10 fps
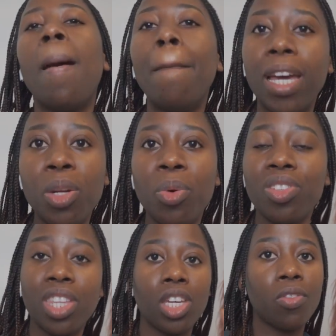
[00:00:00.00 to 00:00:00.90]
But
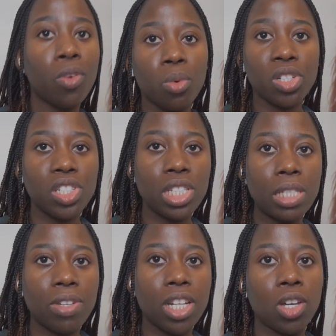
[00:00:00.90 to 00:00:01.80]
anyways, thank you for watching this
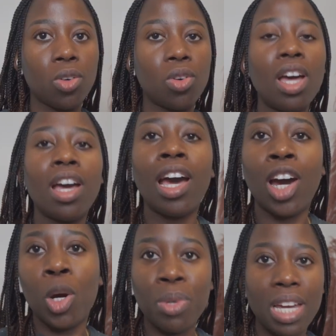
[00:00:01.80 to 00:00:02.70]
video.
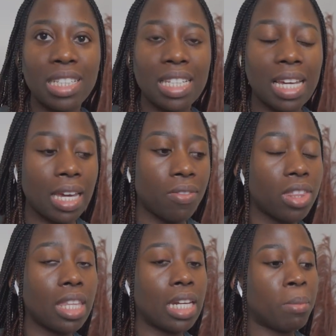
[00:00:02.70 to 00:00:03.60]
I hope you guys like
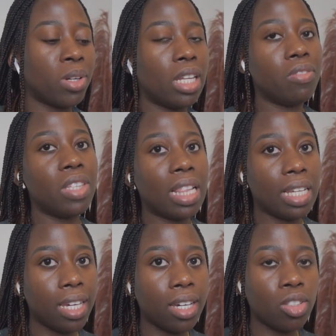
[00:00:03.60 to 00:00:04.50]
everything. I'm gonna leave the
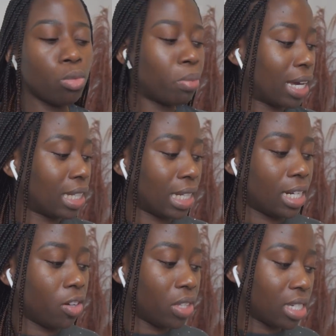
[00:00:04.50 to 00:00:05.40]
link to buying
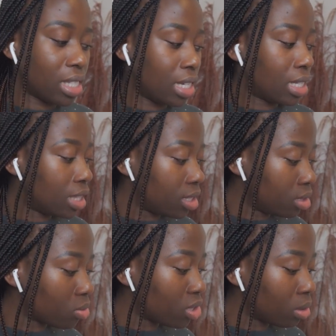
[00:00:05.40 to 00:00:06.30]
any of this thing in the
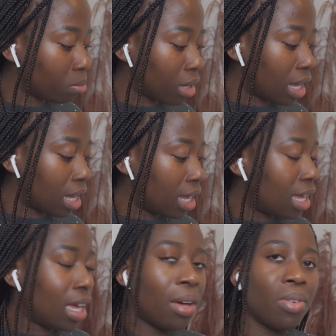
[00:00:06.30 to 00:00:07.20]
description bar.
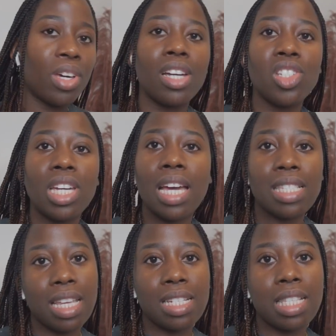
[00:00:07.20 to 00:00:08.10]
We'll catch you
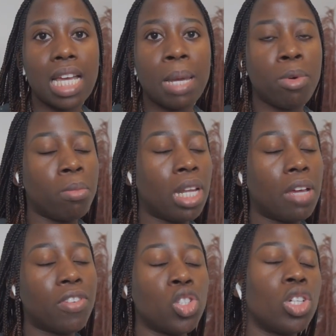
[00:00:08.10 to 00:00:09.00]
guys next time. My
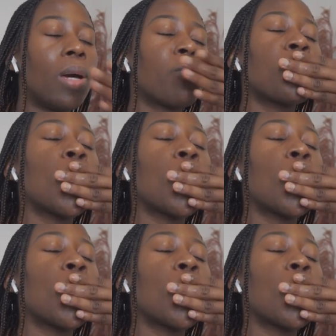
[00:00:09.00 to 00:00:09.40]
Life as Sugar.